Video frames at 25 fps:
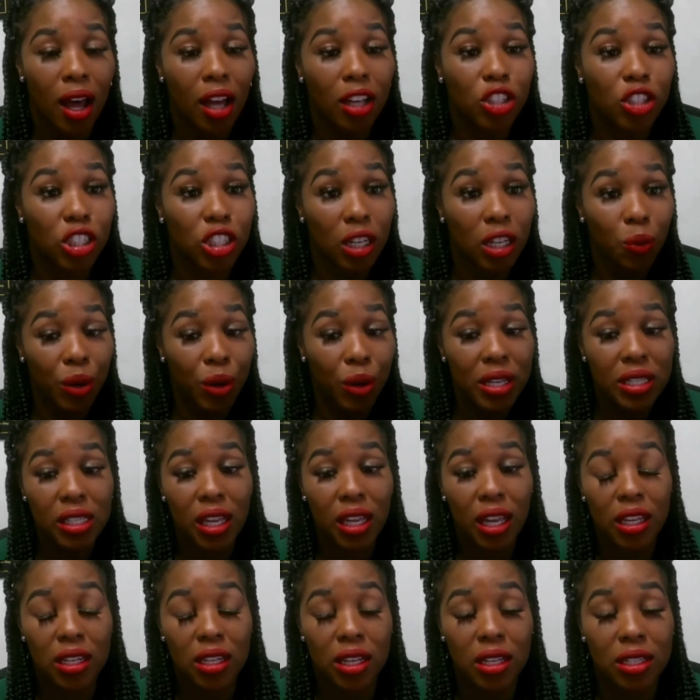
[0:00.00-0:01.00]
Uh, she
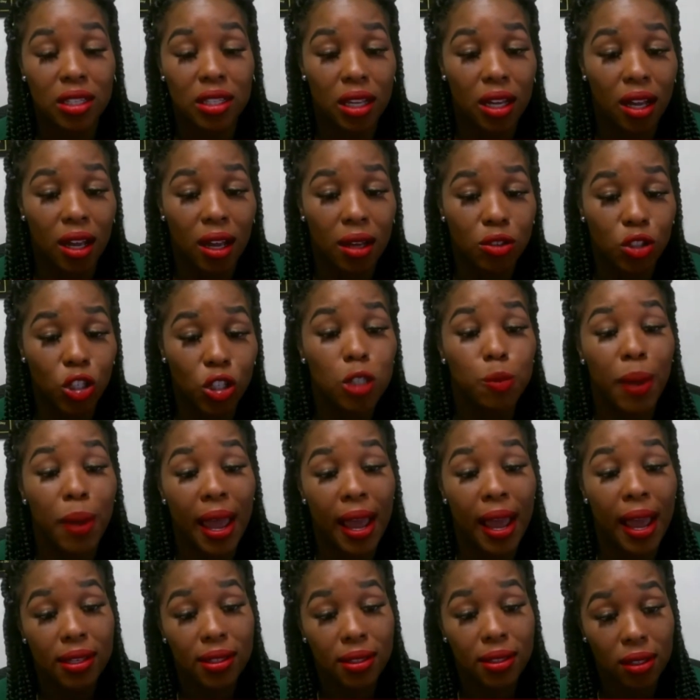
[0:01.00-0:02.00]
recently just uh, just
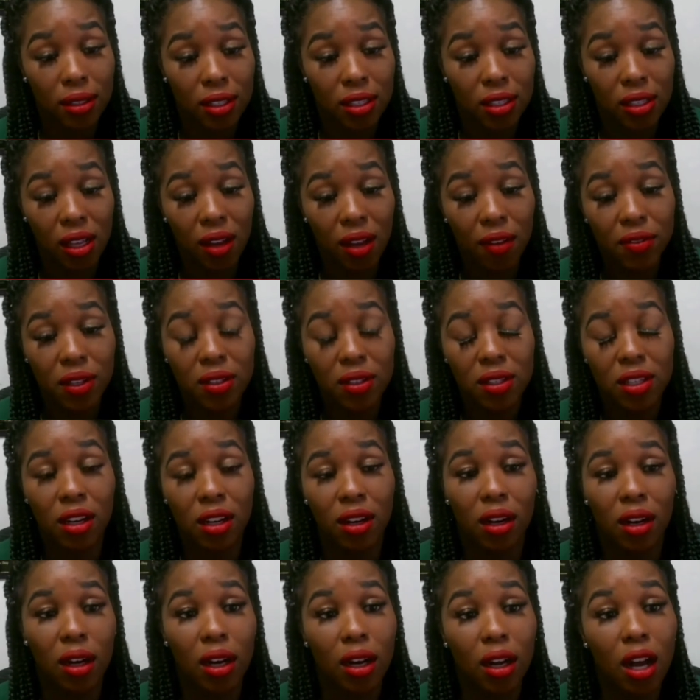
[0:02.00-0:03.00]
passed, just left us
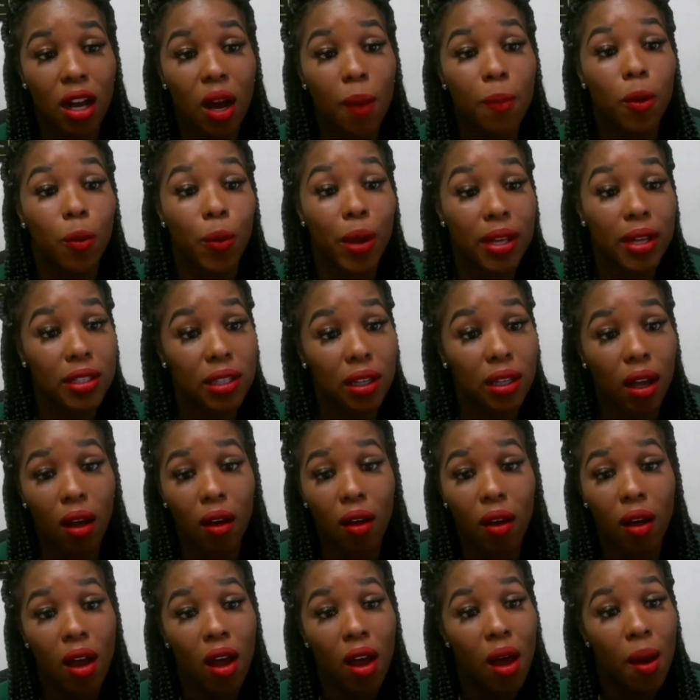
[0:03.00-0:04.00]
here a couple weeks
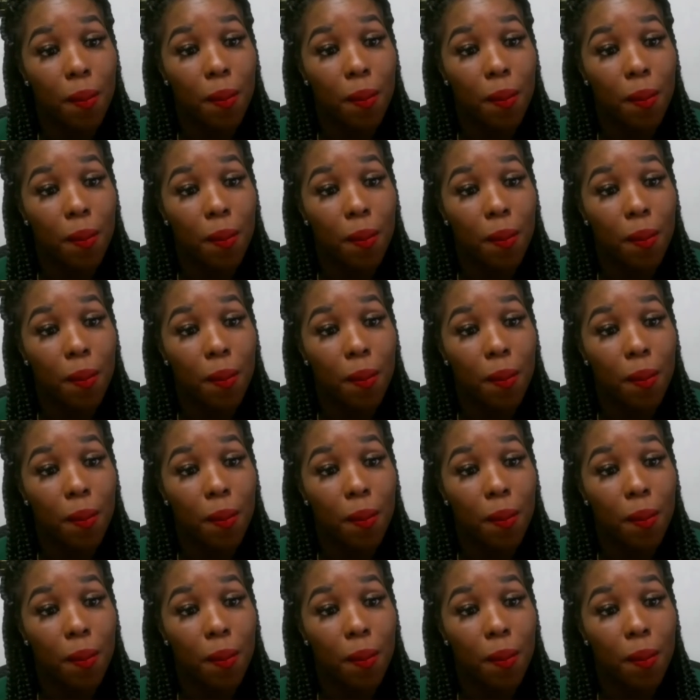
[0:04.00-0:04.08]
ago.